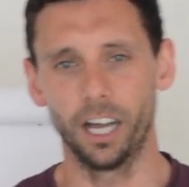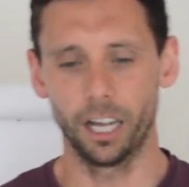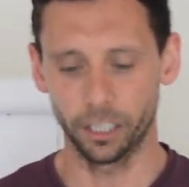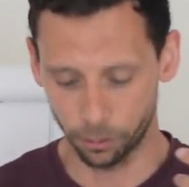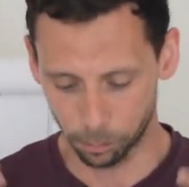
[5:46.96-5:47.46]

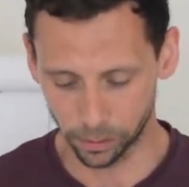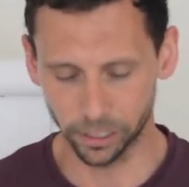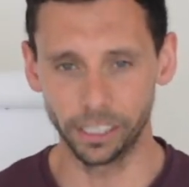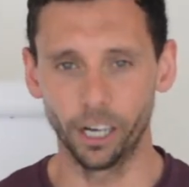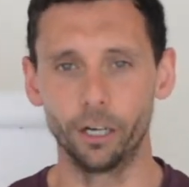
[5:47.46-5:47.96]
a
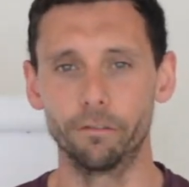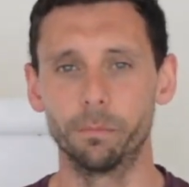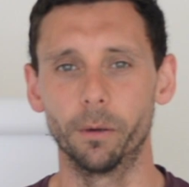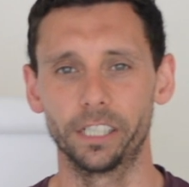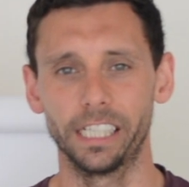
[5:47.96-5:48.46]
complete
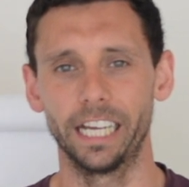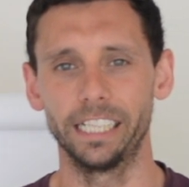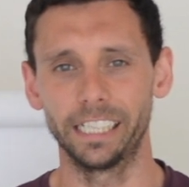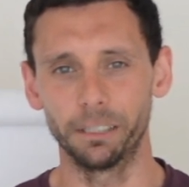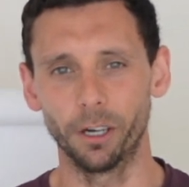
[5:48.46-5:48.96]
overbody ache.